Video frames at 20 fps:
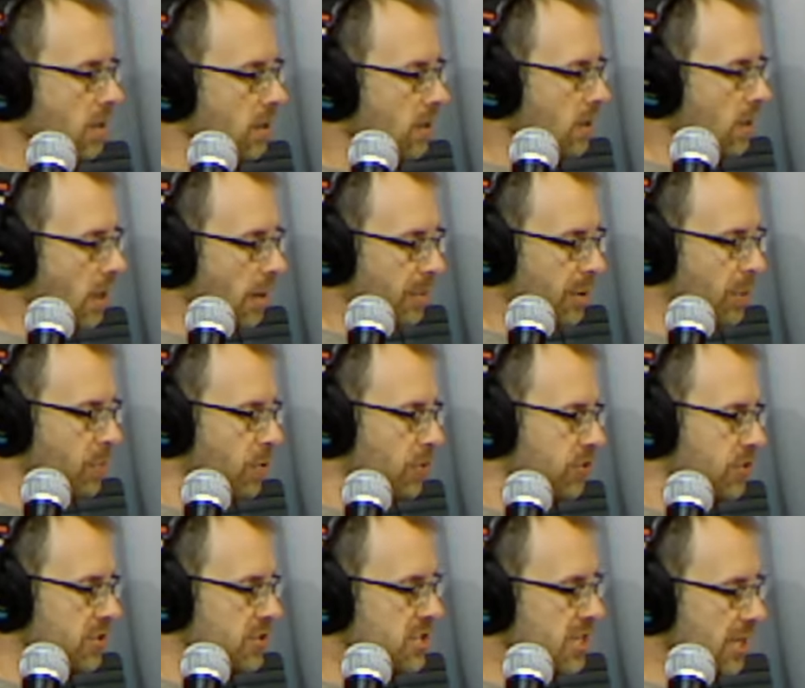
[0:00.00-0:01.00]
I'm going to put
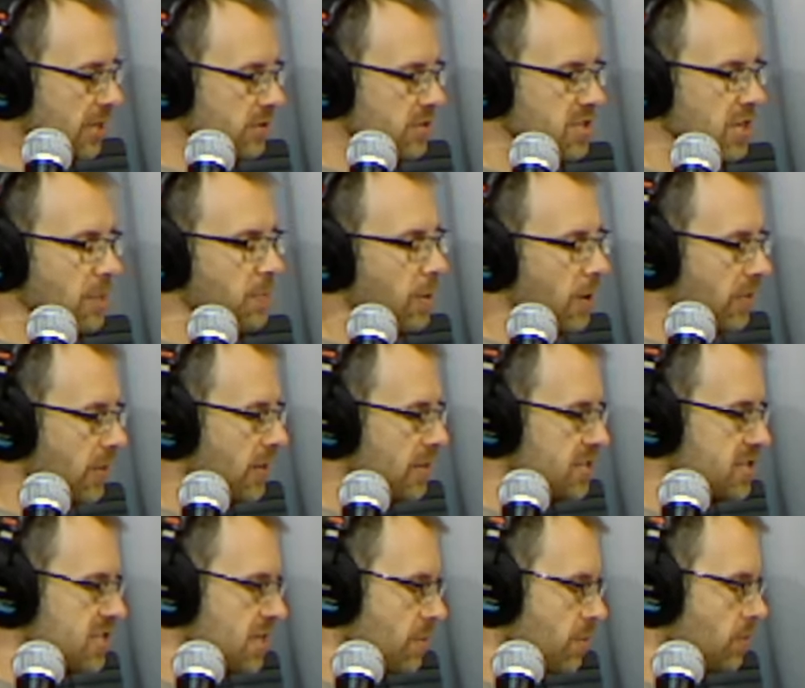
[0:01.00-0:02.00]
the singles up on the
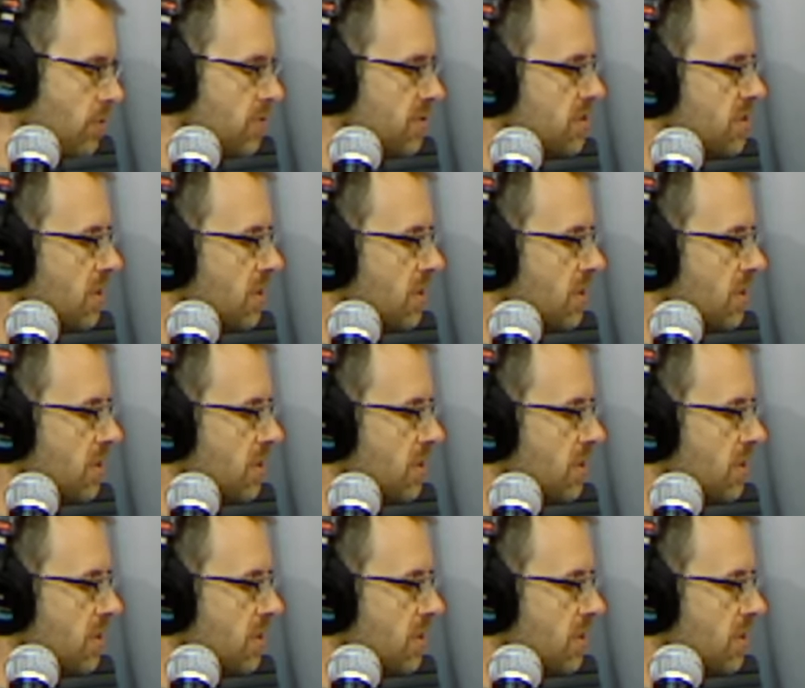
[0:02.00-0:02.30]
cymbals.